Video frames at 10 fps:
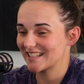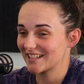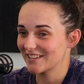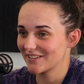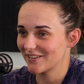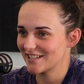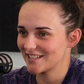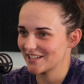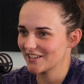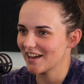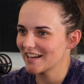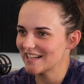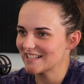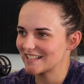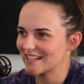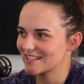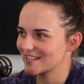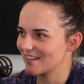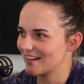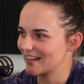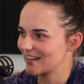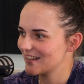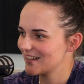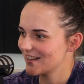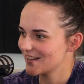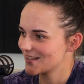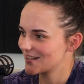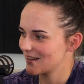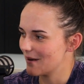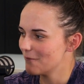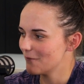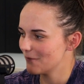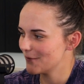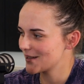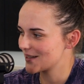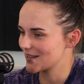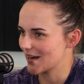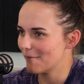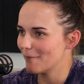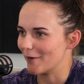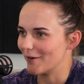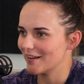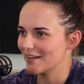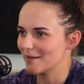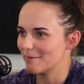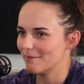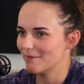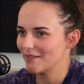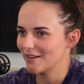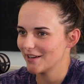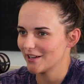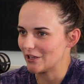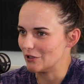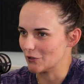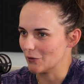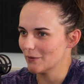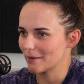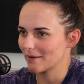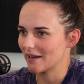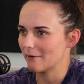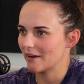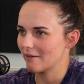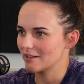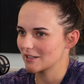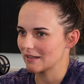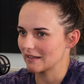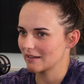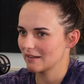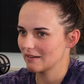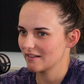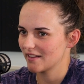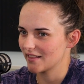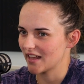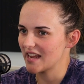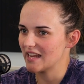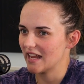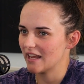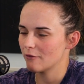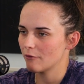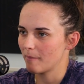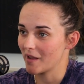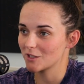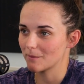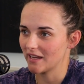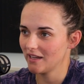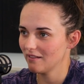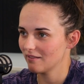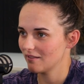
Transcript: a good question. Yeah, I guess that's like somewhat in the. You do want to play well. It's like they have picked me